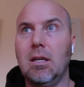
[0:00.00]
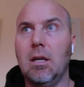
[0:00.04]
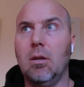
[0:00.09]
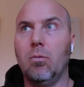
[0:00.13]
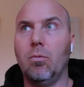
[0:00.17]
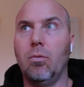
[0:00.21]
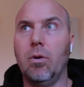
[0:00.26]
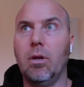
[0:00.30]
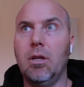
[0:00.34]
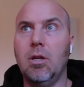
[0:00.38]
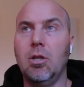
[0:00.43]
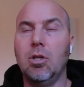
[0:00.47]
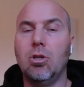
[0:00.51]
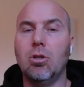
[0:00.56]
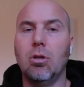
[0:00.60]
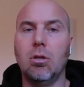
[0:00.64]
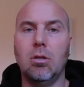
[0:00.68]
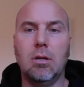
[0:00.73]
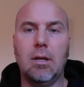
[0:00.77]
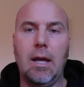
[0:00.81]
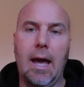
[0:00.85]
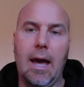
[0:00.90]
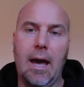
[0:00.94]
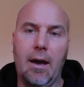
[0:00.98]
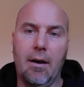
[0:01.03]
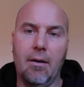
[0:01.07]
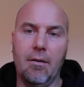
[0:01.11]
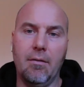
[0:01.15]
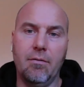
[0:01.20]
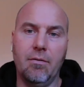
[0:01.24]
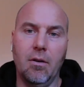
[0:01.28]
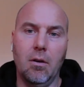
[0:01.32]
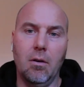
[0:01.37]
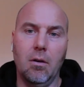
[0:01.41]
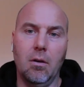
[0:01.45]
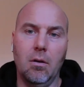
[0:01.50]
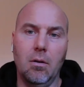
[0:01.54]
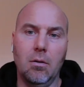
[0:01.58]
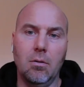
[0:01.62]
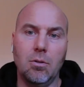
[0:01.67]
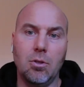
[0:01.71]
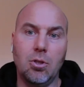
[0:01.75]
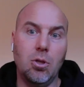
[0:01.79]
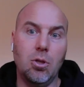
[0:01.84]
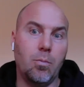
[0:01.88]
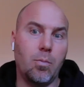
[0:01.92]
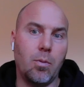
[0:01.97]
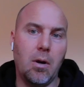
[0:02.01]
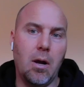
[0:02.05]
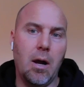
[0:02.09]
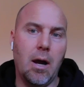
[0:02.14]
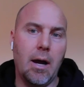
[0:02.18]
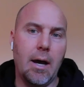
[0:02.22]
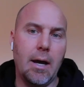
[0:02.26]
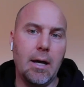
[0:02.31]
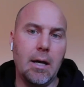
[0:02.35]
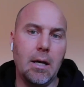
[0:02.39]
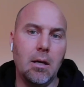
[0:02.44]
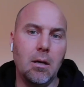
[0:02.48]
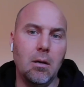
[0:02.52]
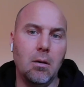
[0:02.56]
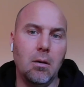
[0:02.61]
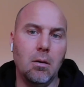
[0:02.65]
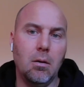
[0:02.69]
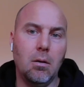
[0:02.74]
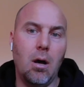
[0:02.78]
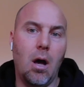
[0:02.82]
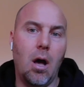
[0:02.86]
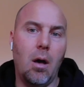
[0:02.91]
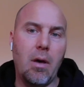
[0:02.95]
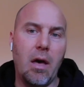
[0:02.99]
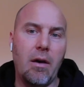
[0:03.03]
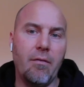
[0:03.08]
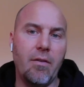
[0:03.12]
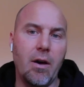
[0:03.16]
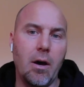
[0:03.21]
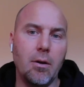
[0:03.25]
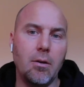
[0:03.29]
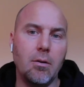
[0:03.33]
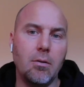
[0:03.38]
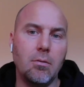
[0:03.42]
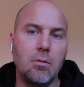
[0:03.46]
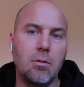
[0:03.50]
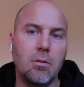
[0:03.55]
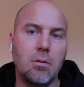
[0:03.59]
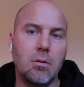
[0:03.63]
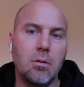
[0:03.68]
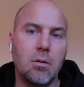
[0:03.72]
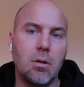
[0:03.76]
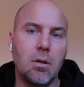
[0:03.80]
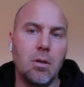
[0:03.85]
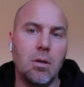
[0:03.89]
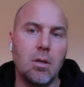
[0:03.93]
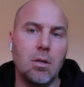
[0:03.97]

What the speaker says: it really shouldn't have super high combat values.